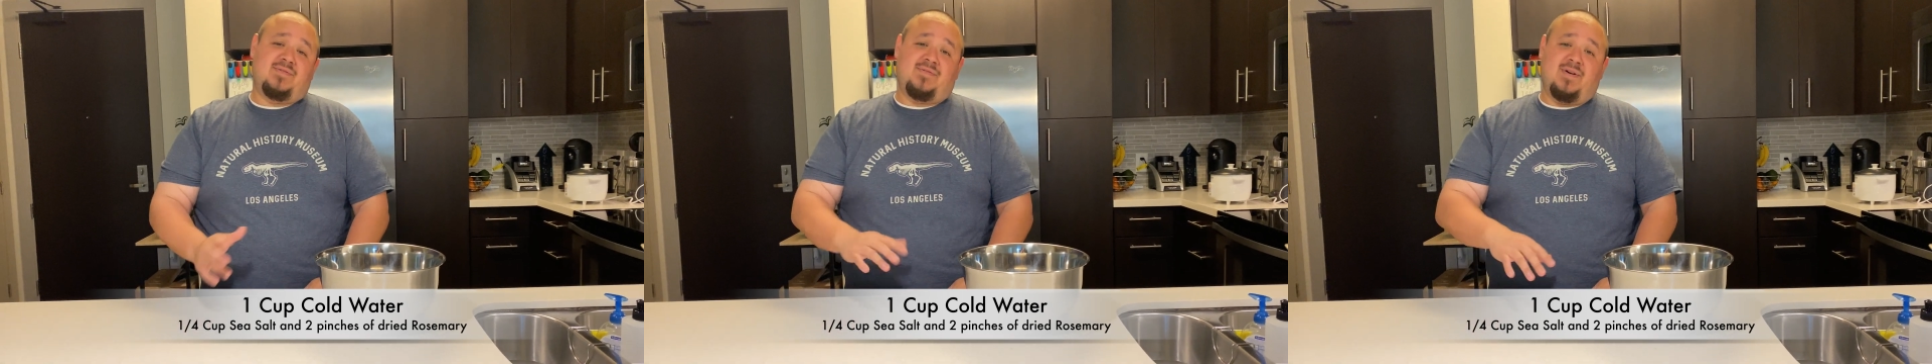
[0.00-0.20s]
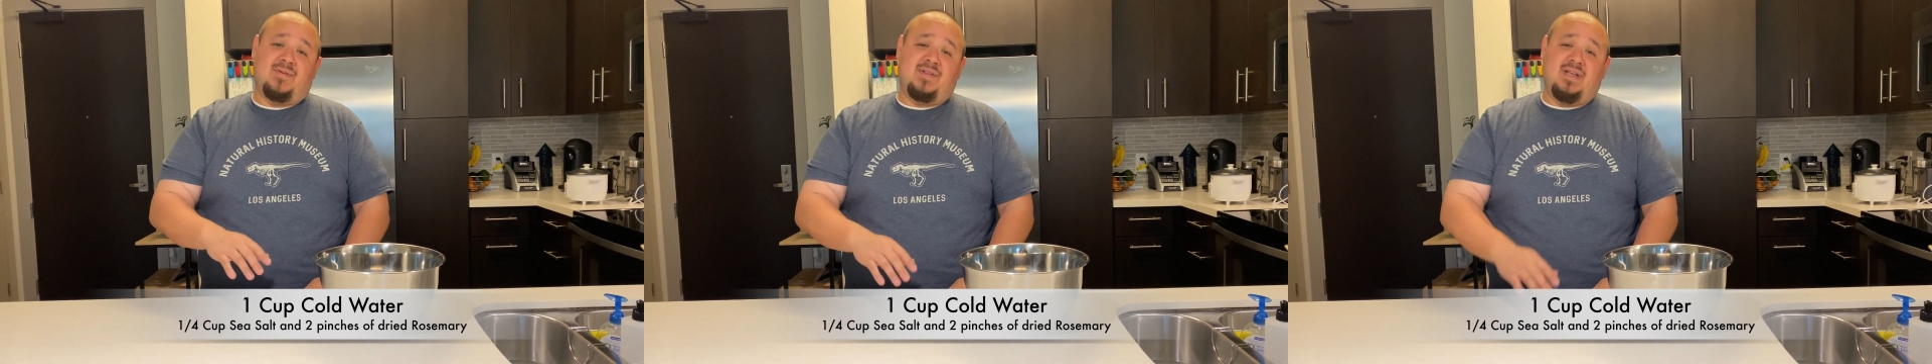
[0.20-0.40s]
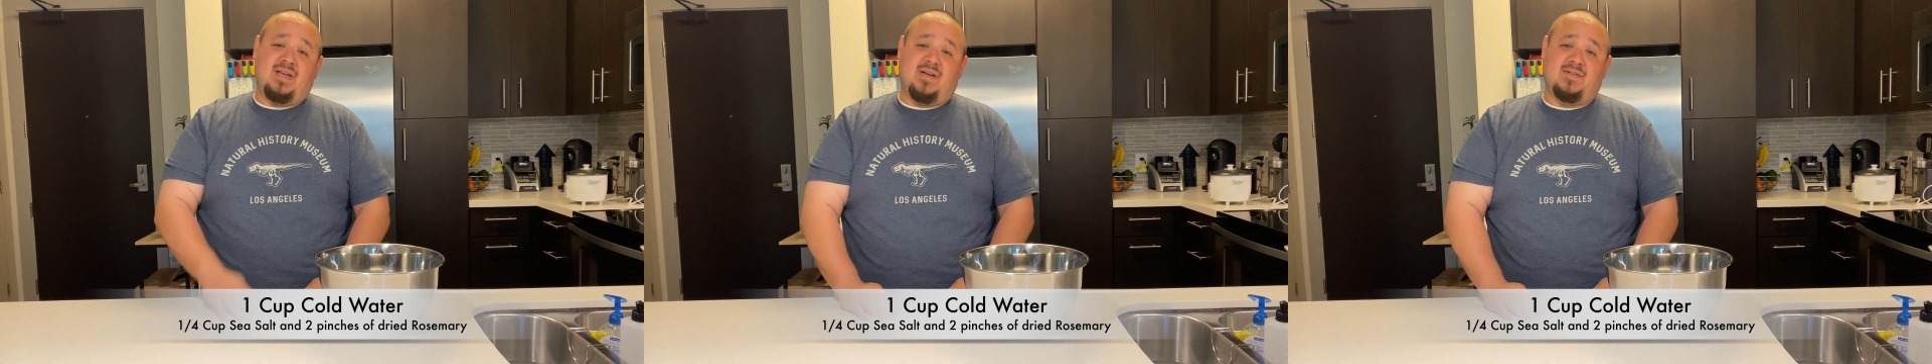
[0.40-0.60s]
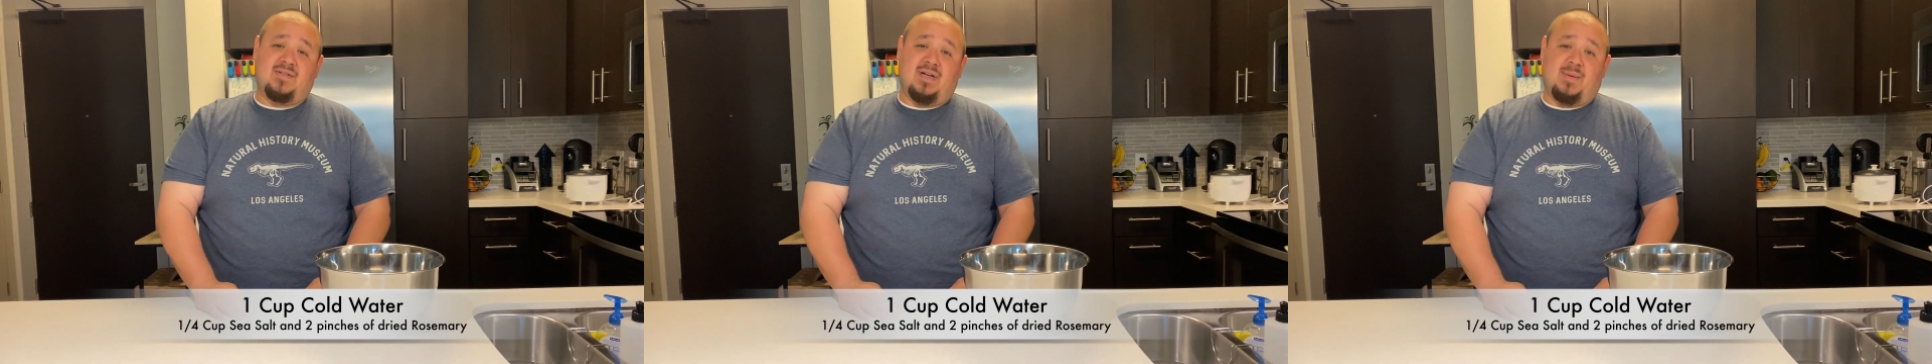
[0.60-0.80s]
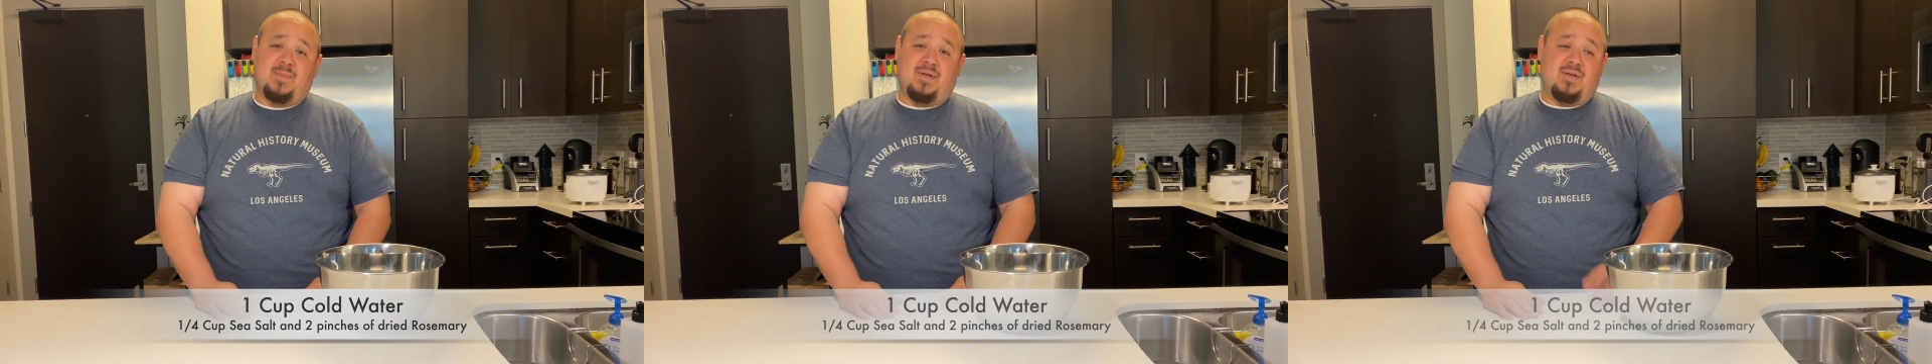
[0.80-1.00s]
for everything else that
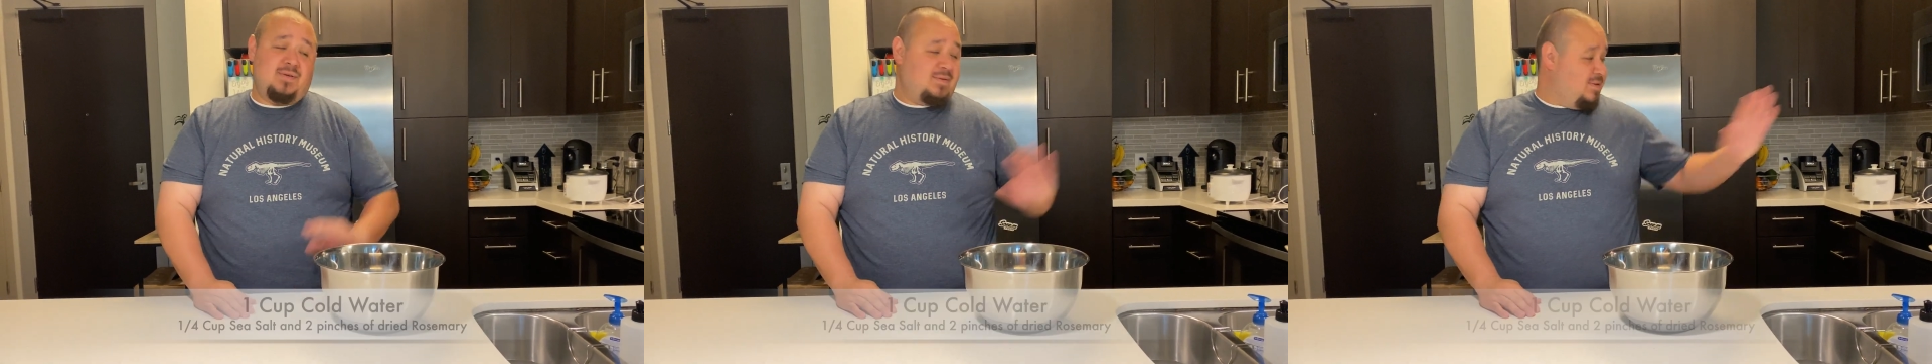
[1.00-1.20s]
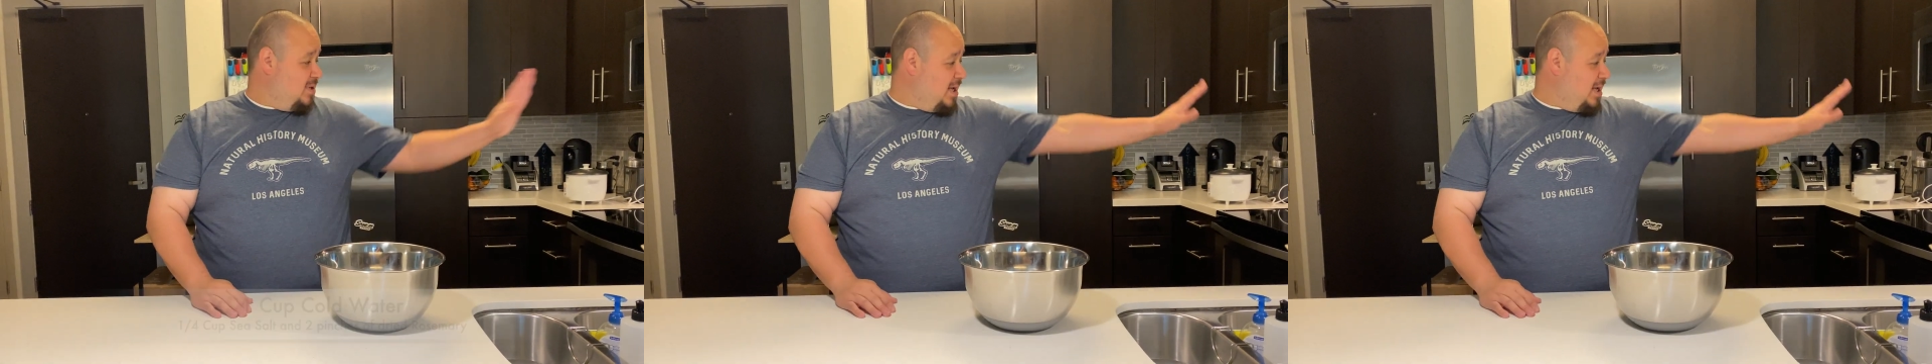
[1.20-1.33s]
I'm gonna use,